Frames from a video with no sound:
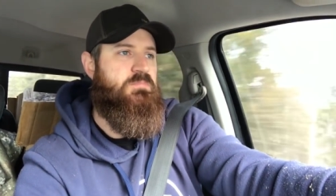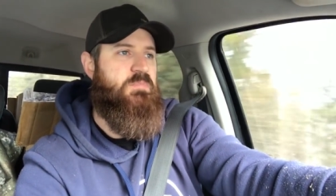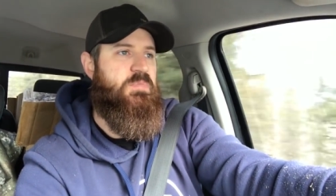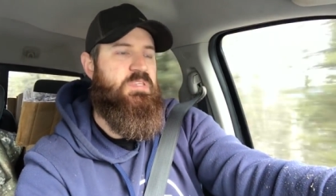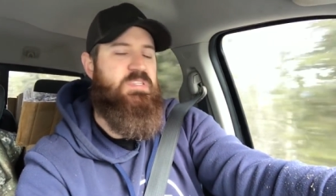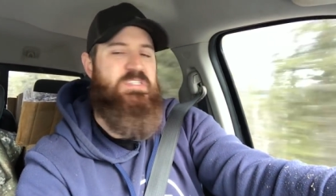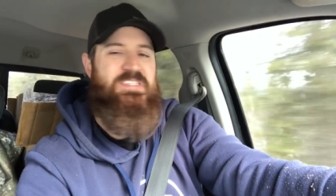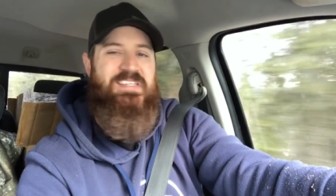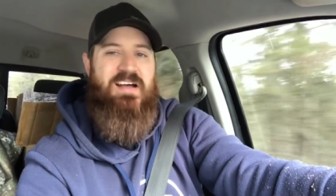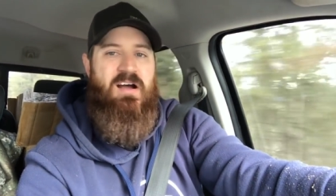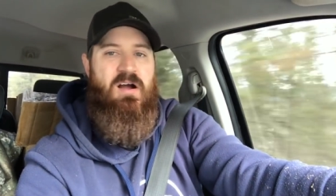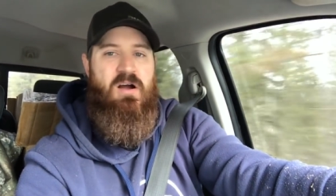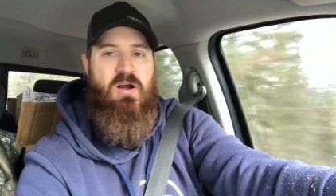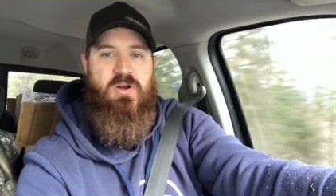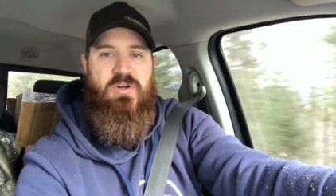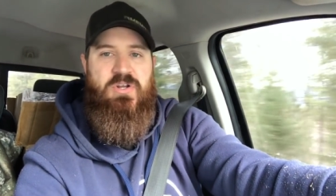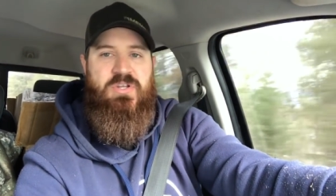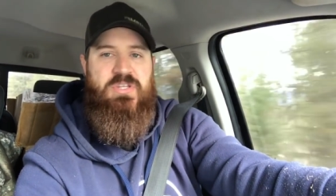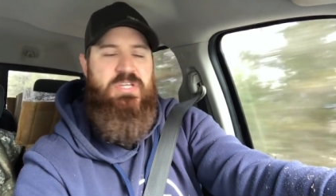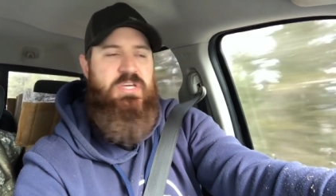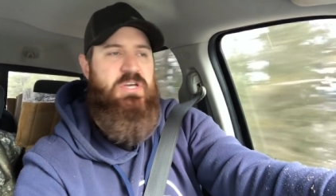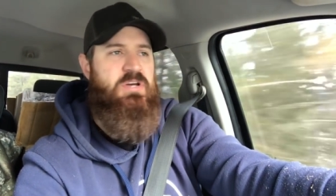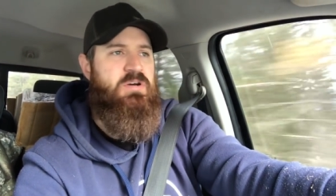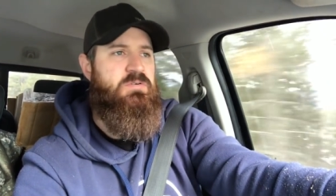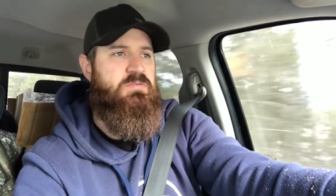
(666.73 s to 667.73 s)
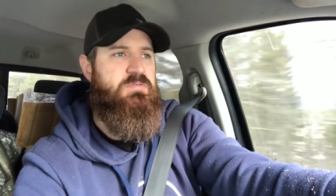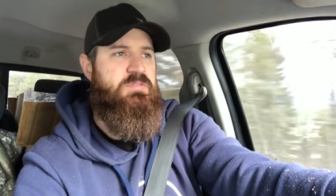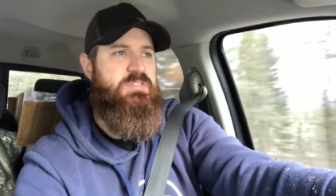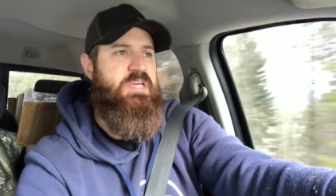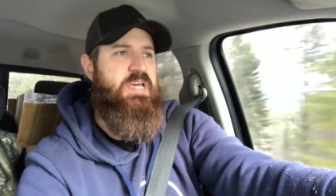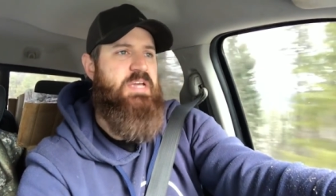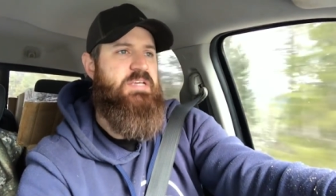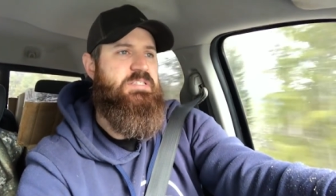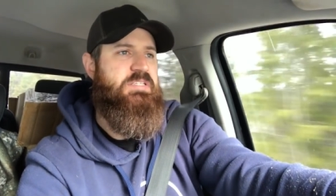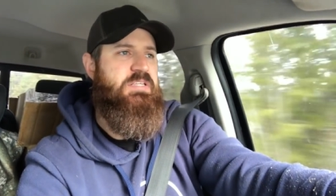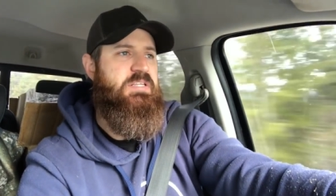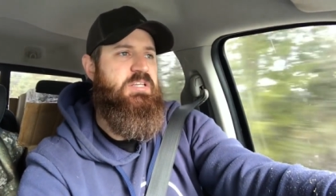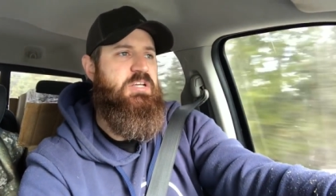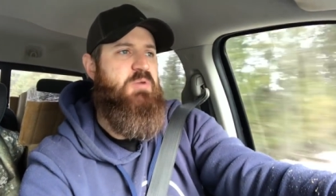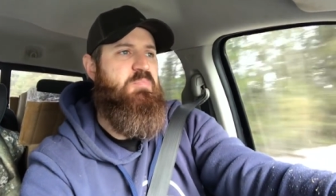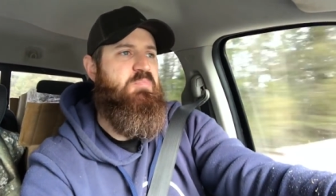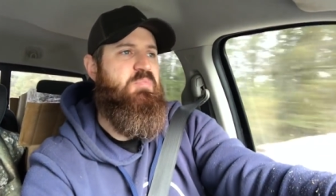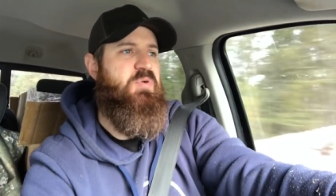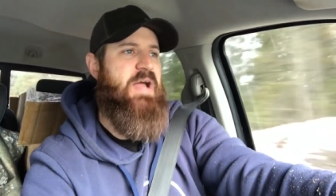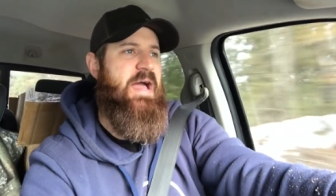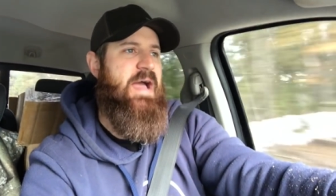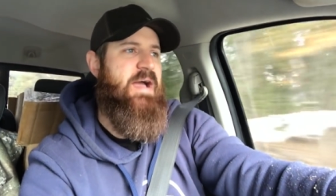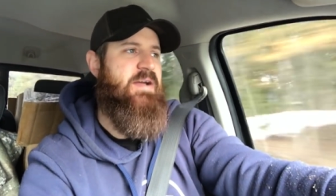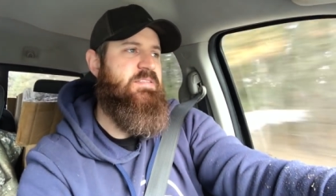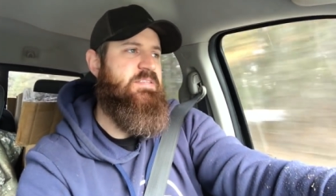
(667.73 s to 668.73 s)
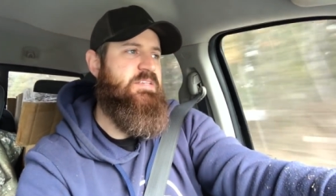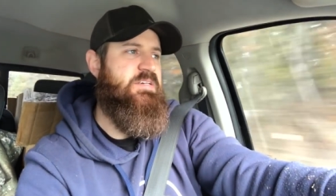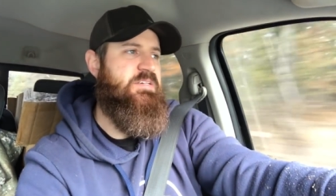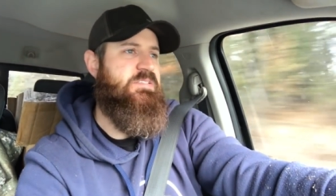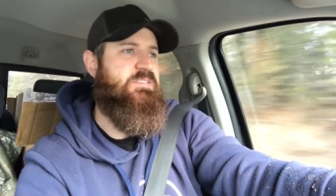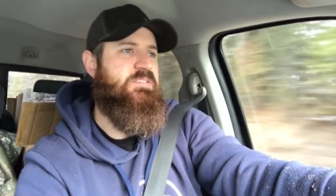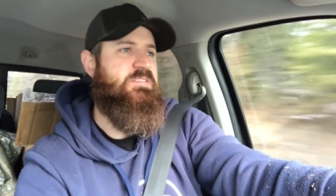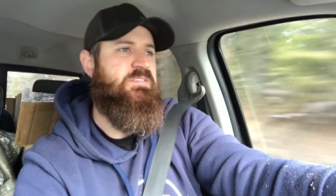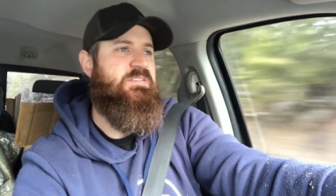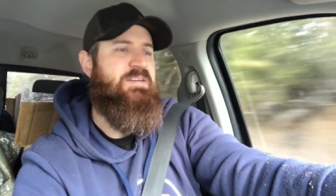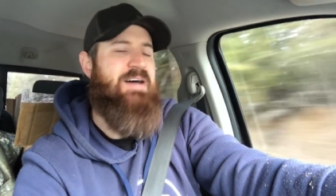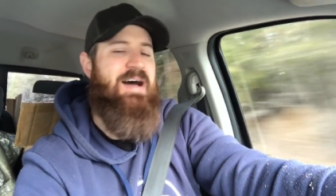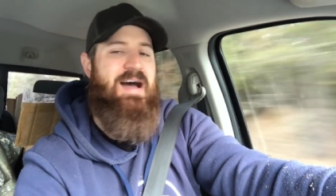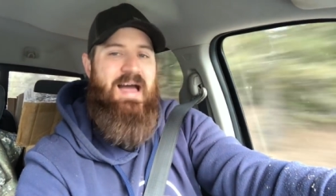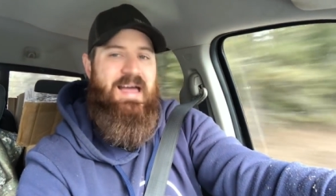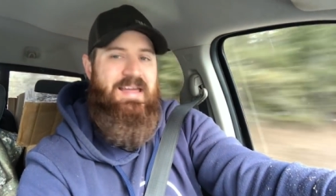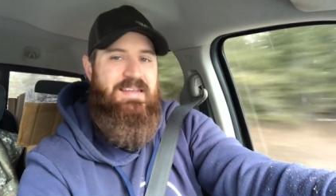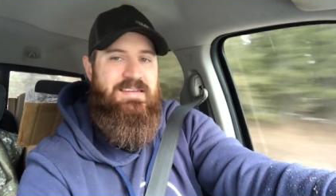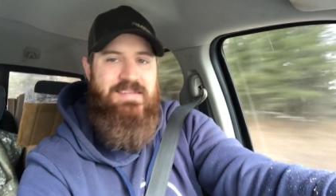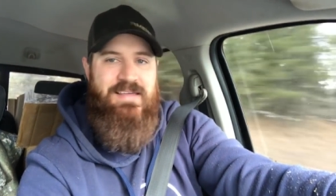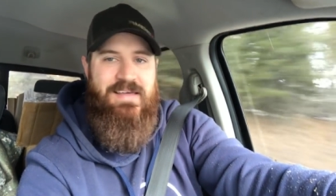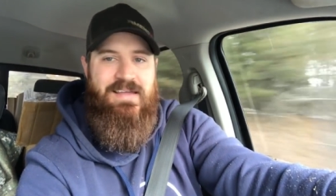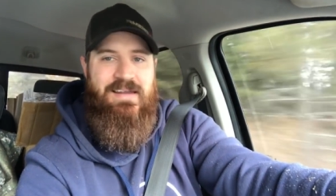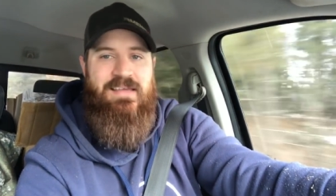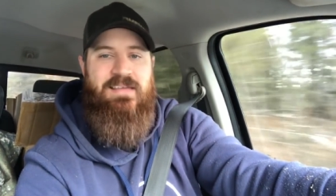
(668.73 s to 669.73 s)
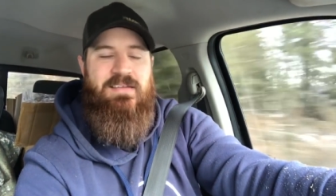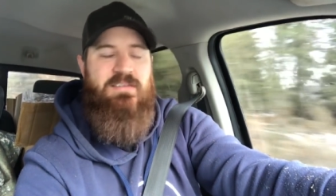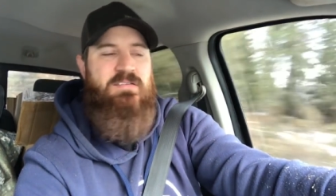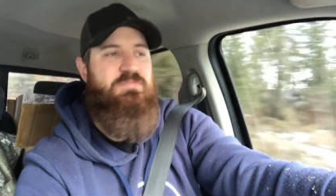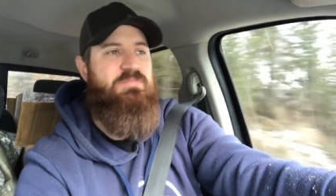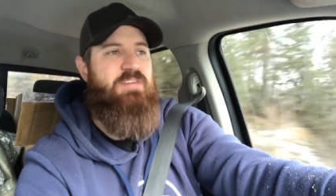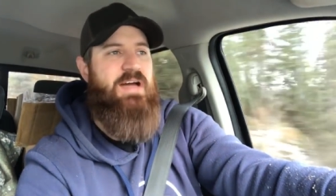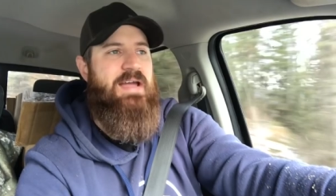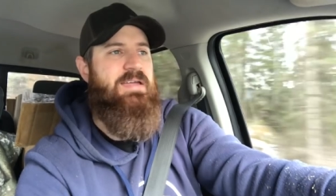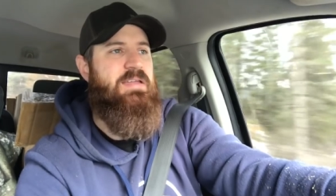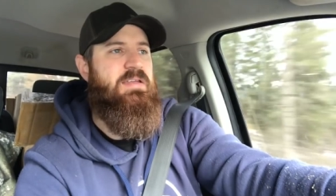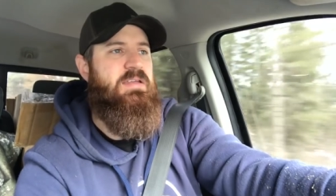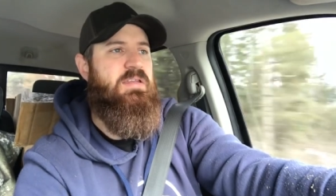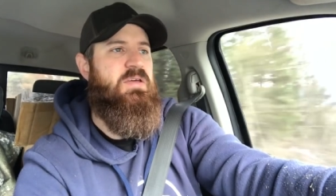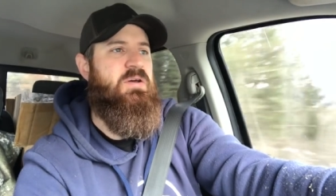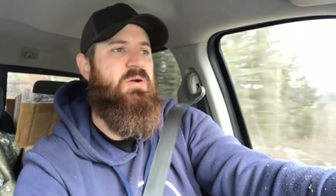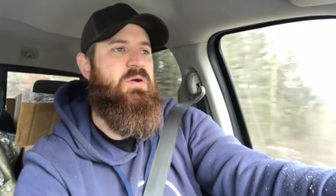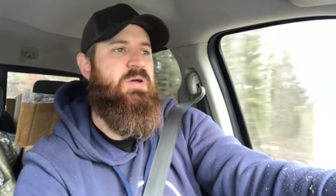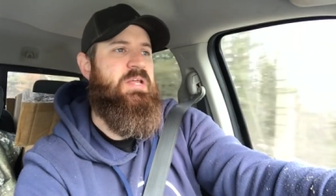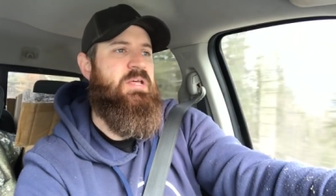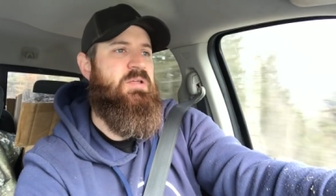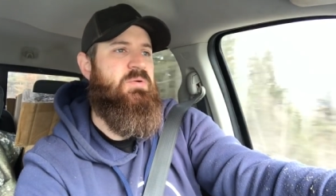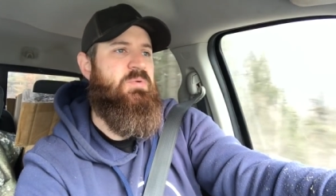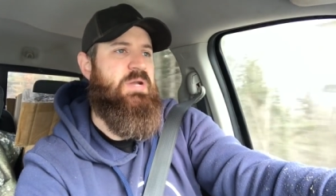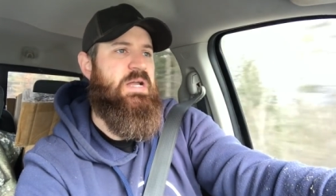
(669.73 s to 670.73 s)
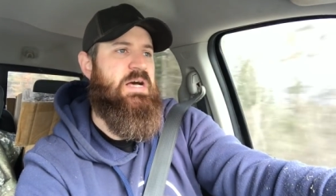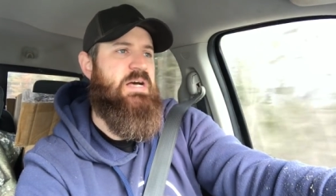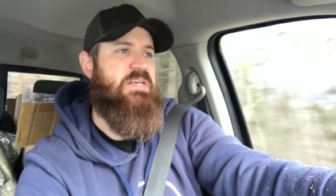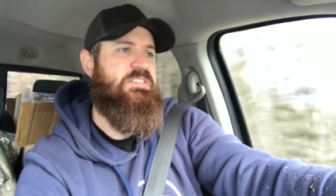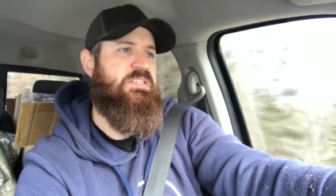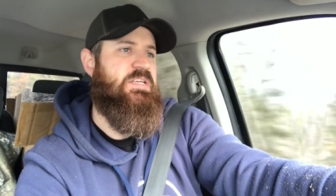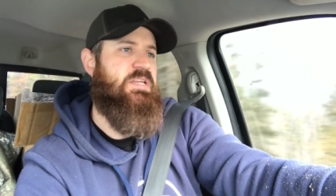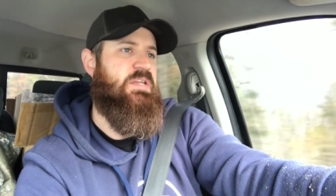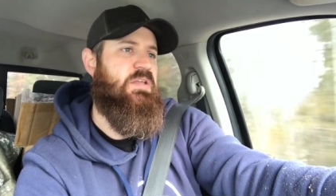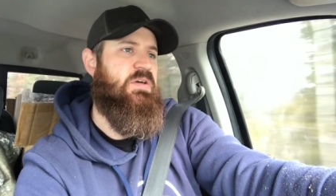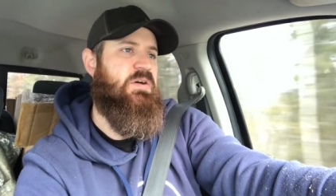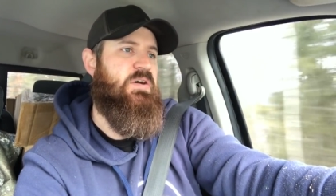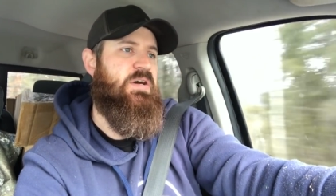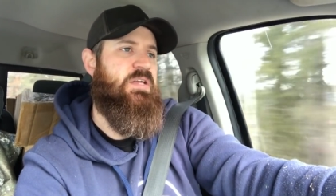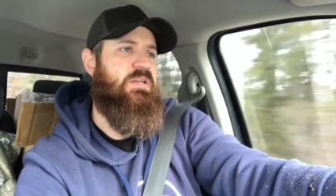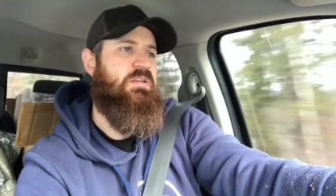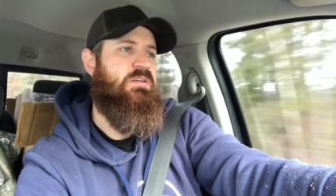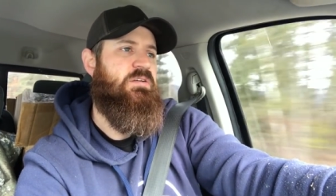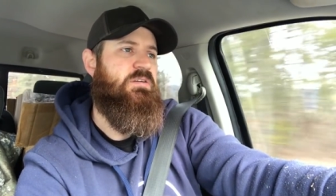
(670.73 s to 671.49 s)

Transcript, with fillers: It's not hard to do. It takes a little practice. I did it. If I can do it, anyone else can do it.